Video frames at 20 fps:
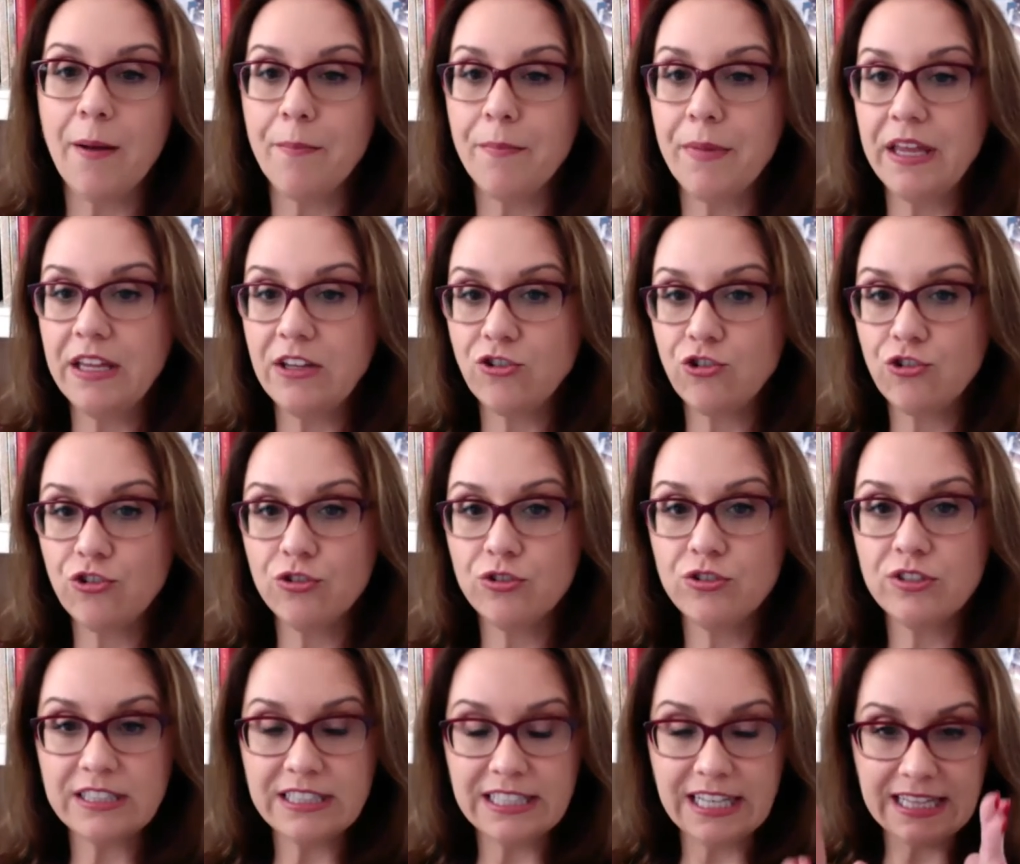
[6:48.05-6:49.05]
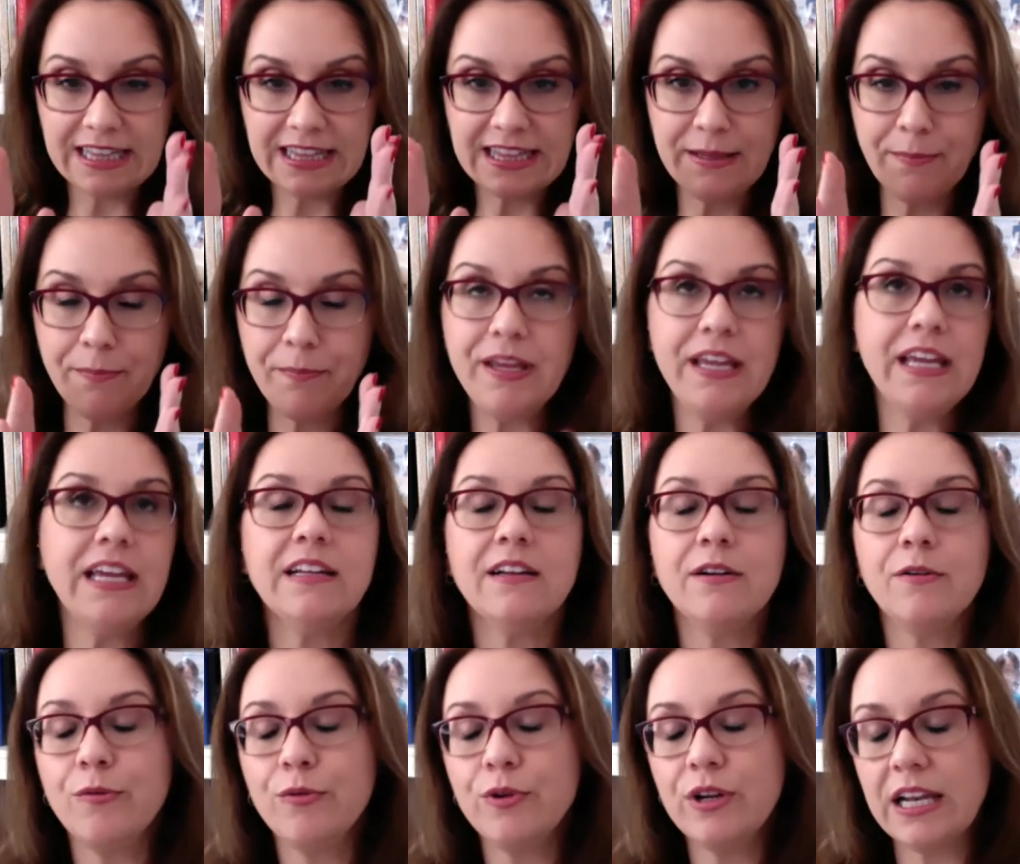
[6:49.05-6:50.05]
Make sure that the
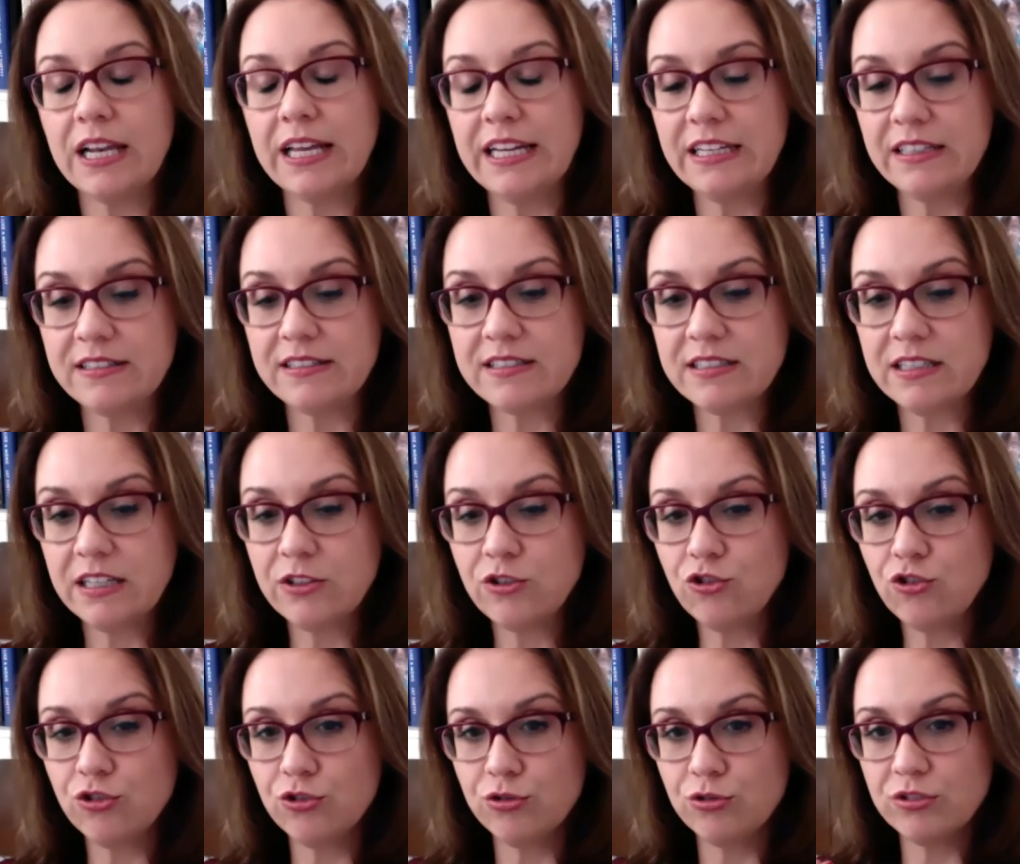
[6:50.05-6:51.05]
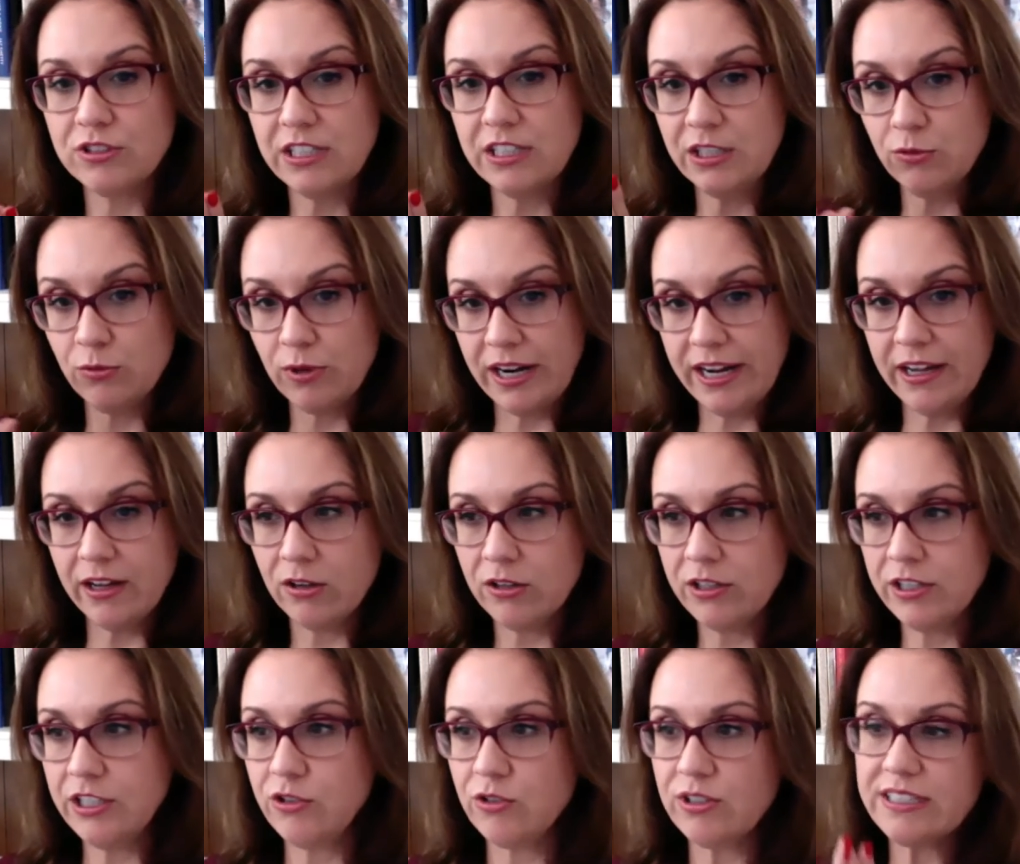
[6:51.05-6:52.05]
pin relates to the
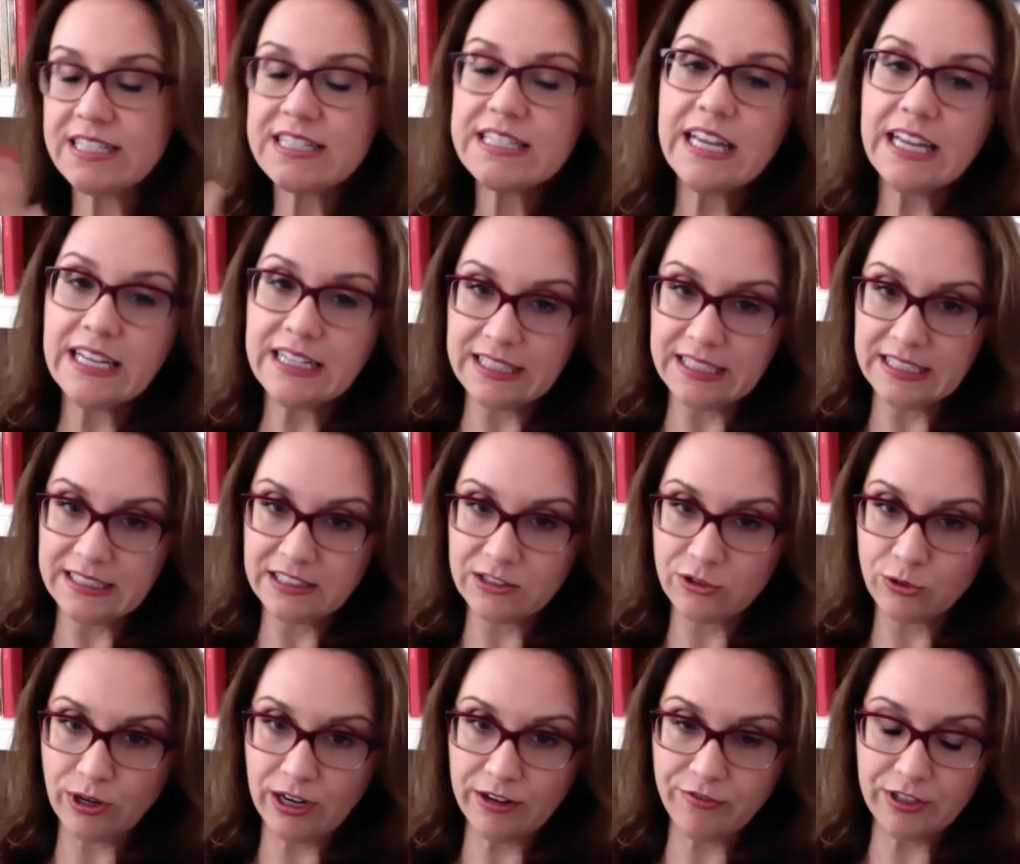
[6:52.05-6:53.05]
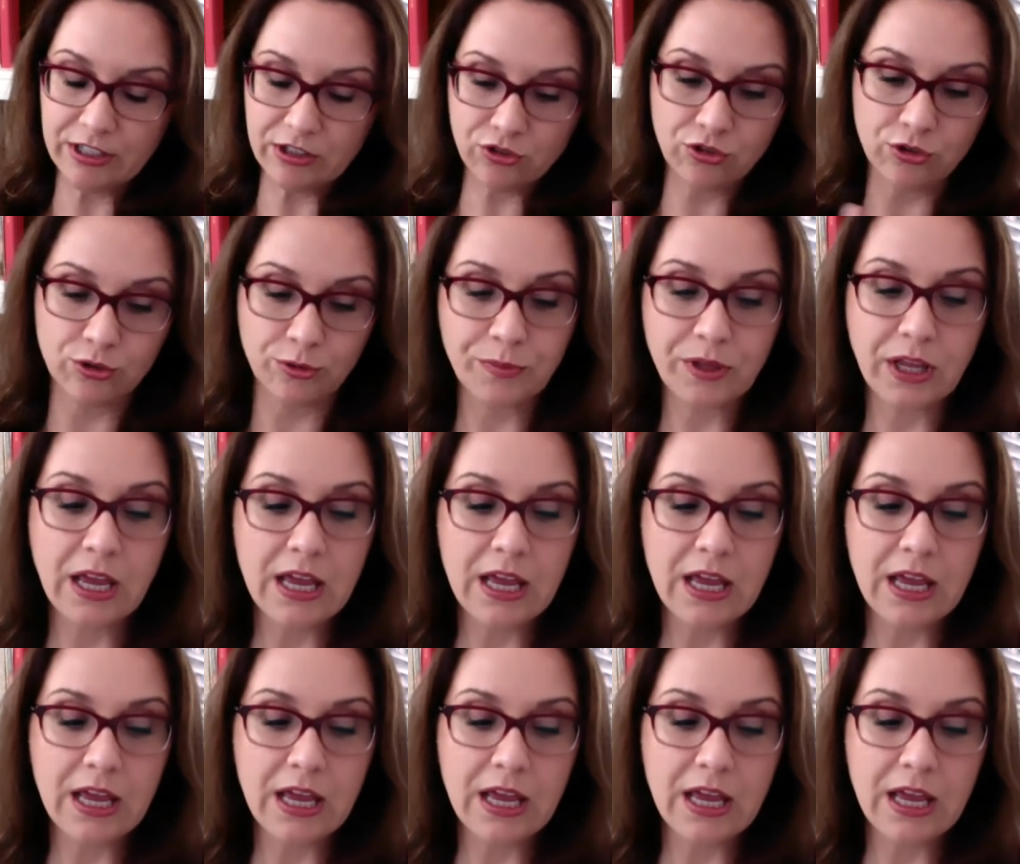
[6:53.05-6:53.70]
URL you're sending the traffic to.